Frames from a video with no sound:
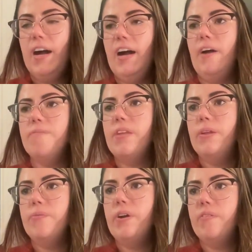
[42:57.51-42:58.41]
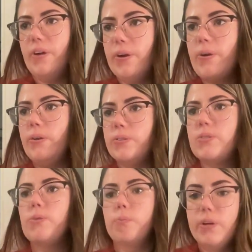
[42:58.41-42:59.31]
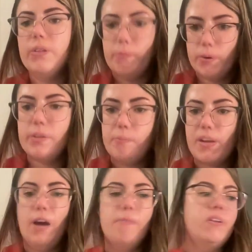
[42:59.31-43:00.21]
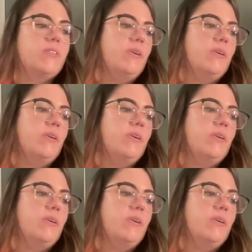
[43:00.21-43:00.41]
and we are very close to really, really becoming.